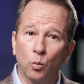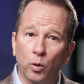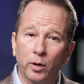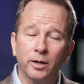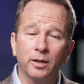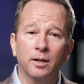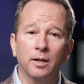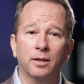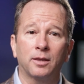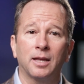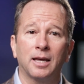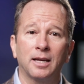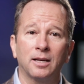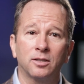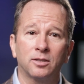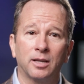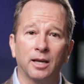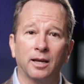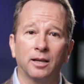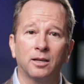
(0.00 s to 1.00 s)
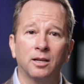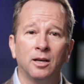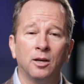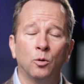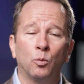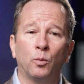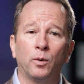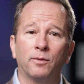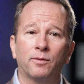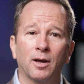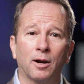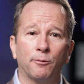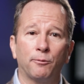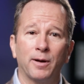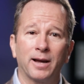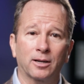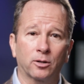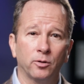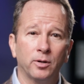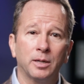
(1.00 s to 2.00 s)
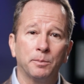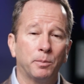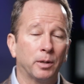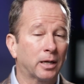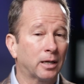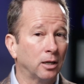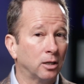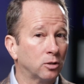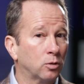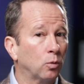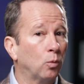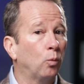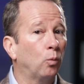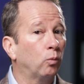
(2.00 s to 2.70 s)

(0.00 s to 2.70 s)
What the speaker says: one of the things that we've got to factor in because